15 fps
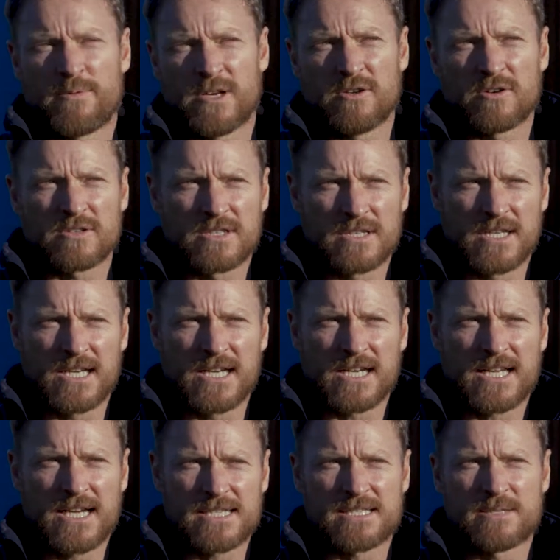we looked at our
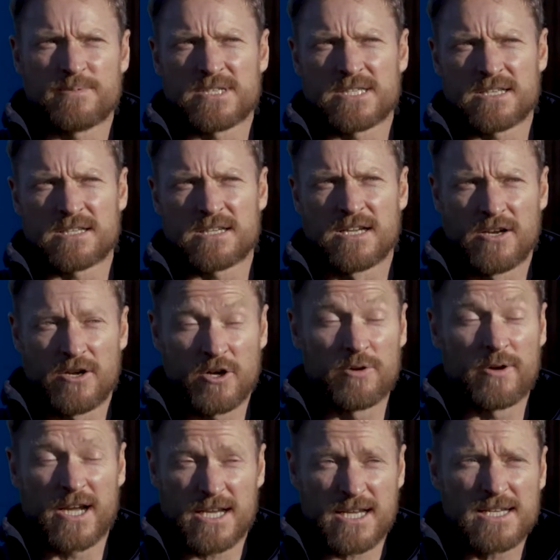customers and
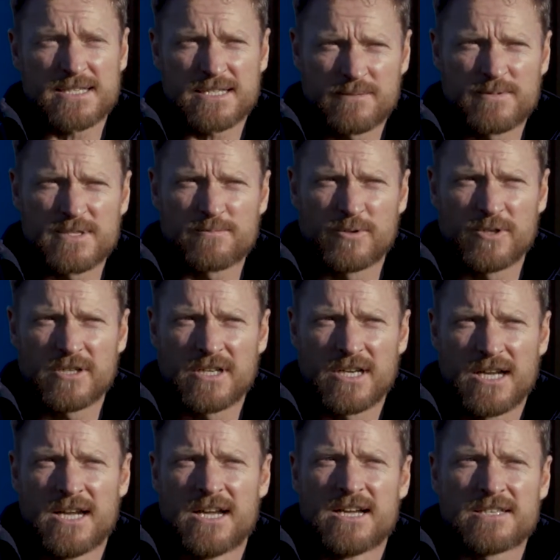who our customers were.
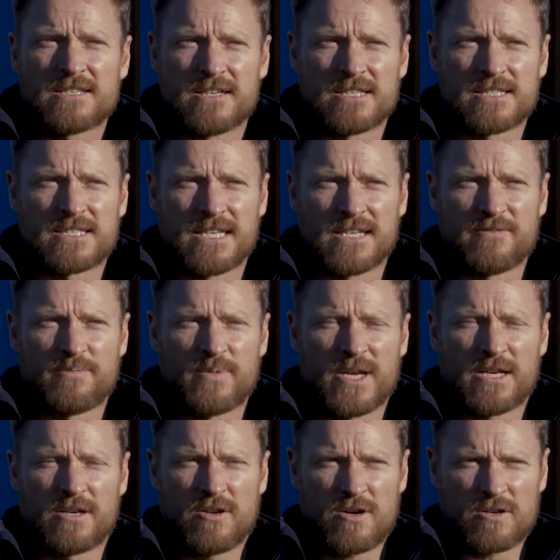So instead of
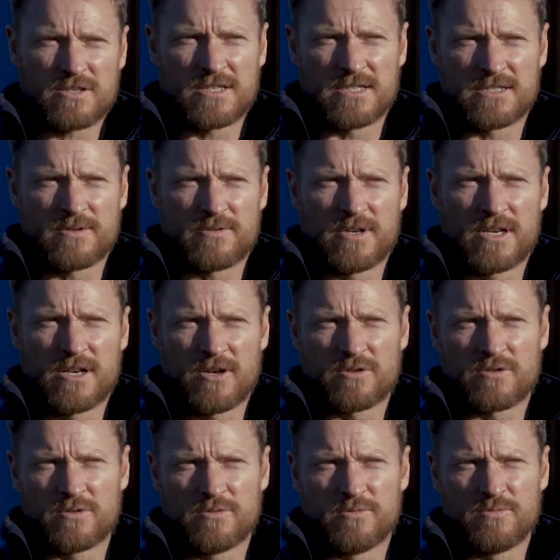being locked into a
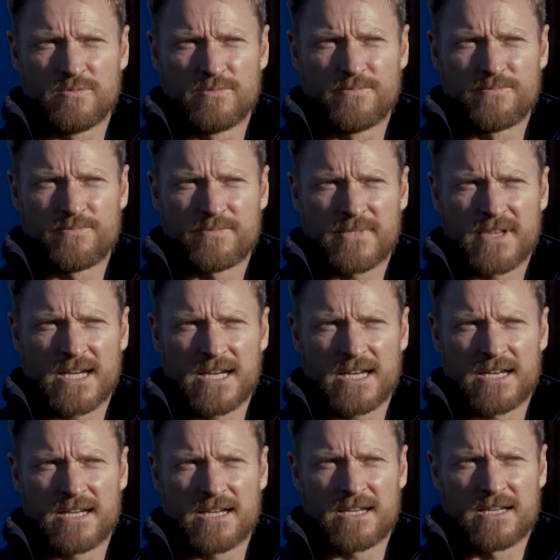local
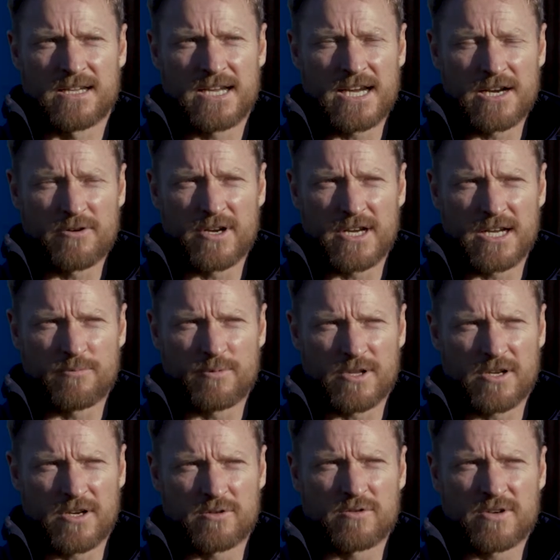area with
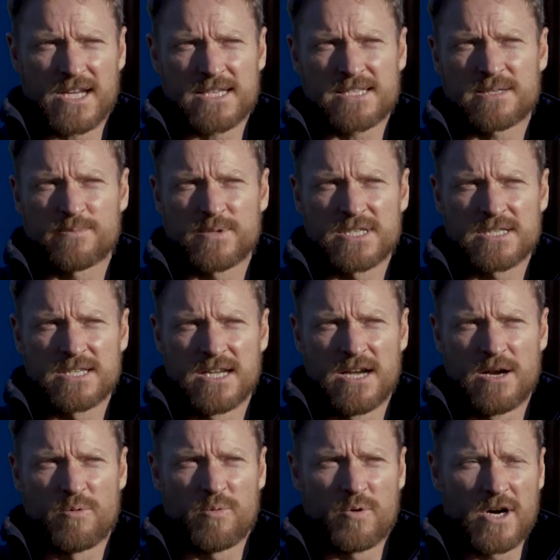local customers,
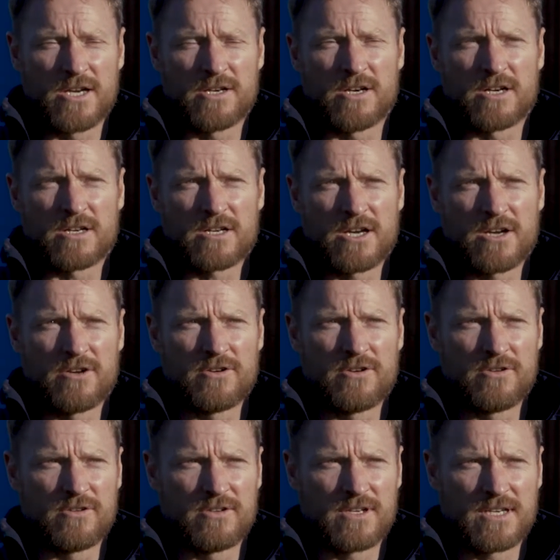why not
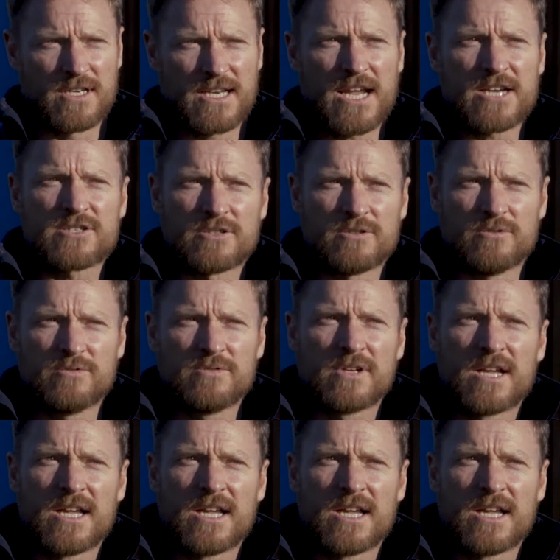go national